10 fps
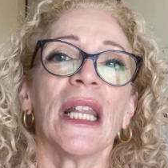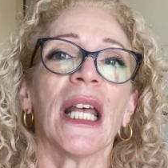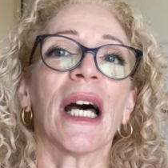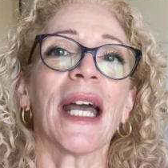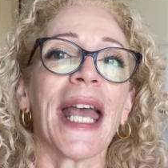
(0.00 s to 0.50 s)

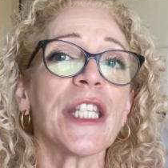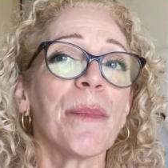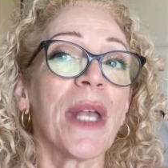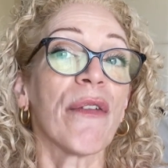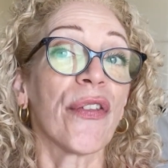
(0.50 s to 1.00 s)
The
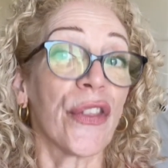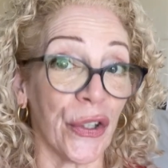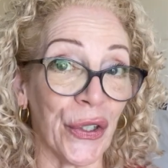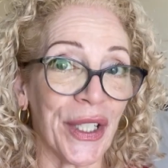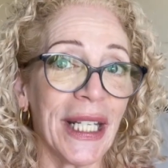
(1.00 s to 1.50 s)
SPF
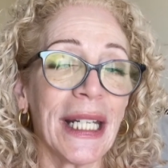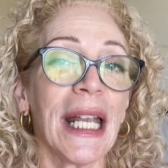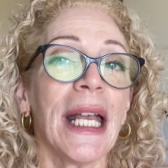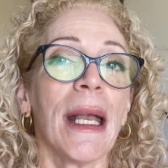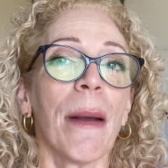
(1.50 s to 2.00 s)

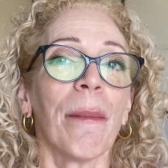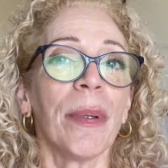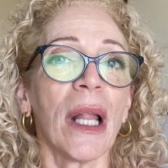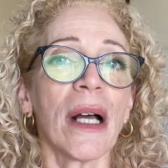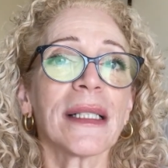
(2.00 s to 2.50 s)
30
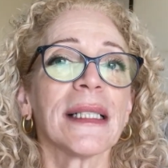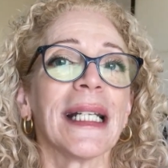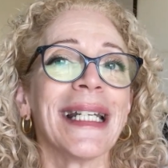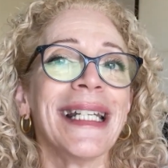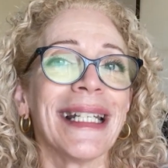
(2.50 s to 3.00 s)
blocks
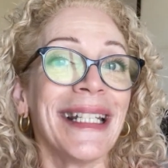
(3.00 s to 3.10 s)
the